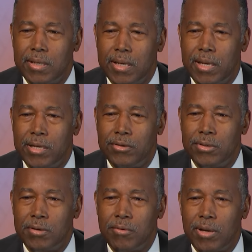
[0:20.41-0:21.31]
And you
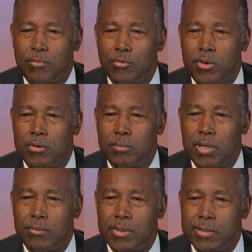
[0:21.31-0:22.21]
never have to wonder
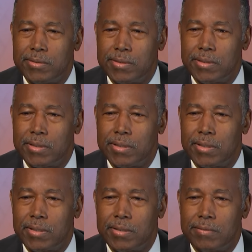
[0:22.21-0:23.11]
about what he's
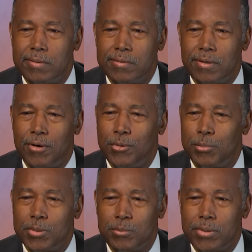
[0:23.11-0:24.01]
thinking. He's, he's an
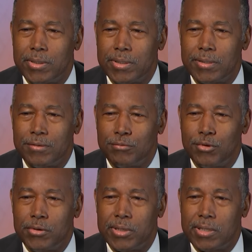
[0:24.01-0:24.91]
open book. He's
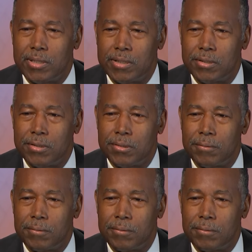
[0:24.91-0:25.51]
very clear.